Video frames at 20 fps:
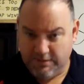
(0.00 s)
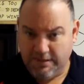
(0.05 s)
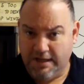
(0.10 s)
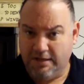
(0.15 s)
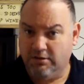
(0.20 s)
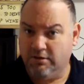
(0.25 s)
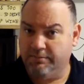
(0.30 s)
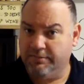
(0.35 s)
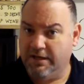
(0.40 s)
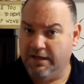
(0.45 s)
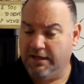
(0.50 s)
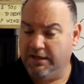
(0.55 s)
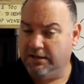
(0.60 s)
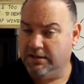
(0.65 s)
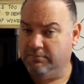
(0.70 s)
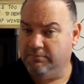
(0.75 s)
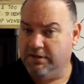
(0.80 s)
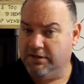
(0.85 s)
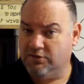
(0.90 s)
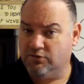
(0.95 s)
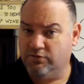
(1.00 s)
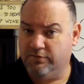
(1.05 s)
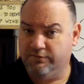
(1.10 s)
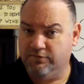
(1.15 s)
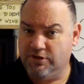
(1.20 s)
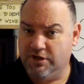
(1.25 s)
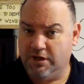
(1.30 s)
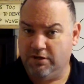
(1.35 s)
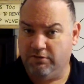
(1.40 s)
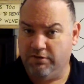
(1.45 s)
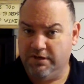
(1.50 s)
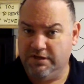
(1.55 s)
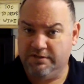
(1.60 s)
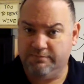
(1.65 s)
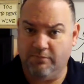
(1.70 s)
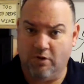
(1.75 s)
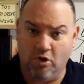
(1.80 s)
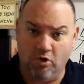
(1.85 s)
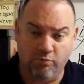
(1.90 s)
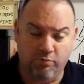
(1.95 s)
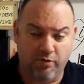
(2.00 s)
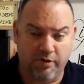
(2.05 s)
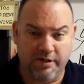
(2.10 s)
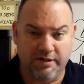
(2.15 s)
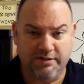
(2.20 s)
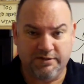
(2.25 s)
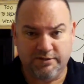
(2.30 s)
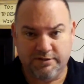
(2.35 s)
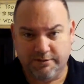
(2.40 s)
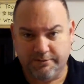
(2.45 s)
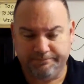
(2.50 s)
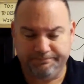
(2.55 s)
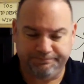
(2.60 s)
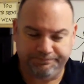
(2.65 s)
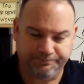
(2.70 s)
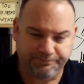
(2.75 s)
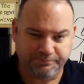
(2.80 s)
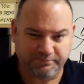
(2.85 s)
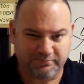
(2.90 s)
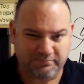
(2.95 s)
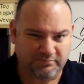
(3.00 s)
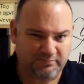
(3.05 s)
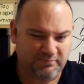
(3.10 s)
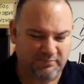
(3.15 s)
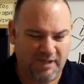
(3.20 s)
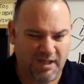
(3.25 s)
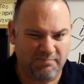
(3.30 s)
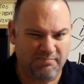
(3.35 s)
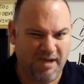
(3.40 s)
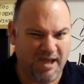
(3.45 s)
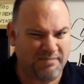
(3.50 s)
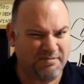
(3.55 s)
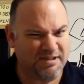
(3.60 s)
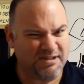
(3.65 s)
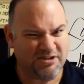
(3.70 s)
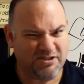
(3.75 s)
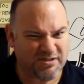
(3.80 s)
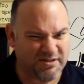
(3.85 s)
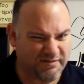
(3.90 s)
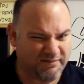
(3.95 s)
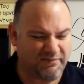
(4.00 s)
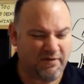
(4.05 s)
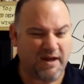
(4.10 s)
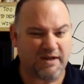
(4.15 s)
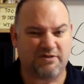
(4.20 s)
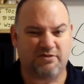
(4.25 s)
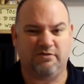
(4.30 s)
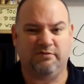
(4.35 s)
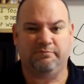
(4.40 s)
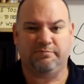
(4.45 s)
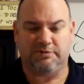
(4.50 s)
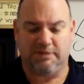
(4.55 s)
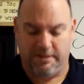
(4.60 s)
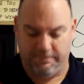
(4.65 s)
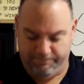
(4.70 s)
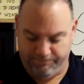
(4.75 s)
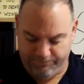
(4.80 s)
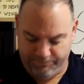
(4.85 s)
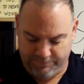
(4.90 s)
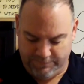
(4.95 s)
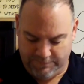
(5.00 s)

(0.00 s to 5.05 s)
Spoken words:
Now I'm getting a mixture of cherries, mulberries, maybe just a fraction of plum.